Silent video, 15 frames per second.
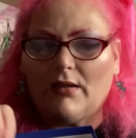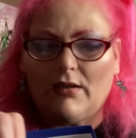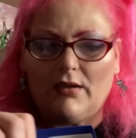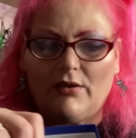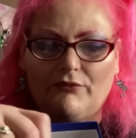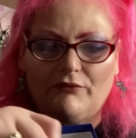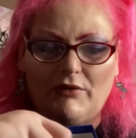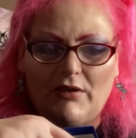
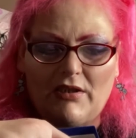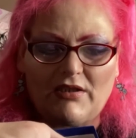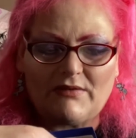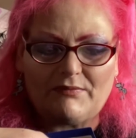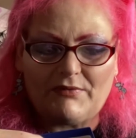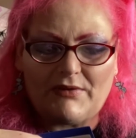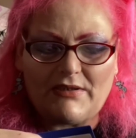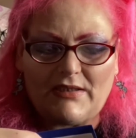a
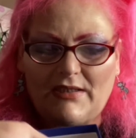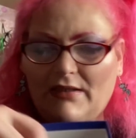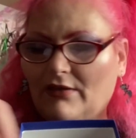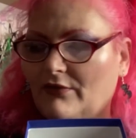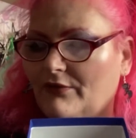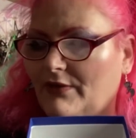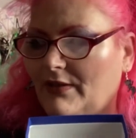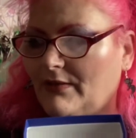raspberry day
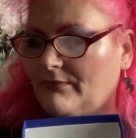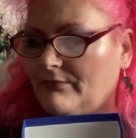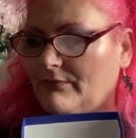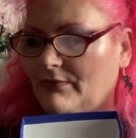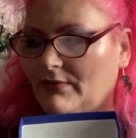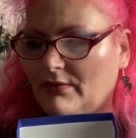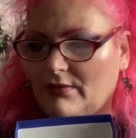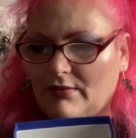cream,
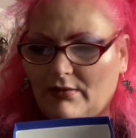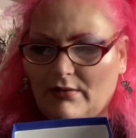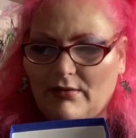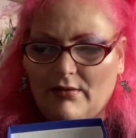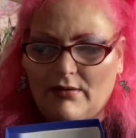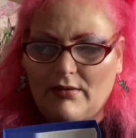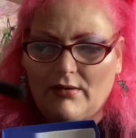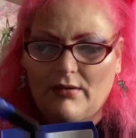
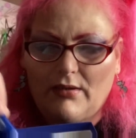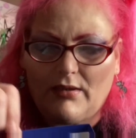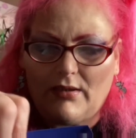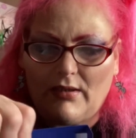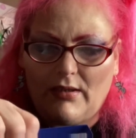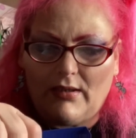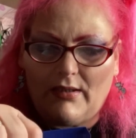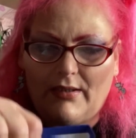
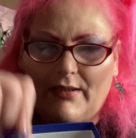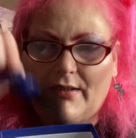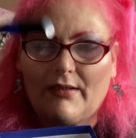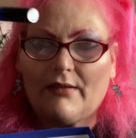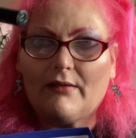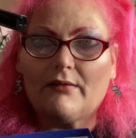a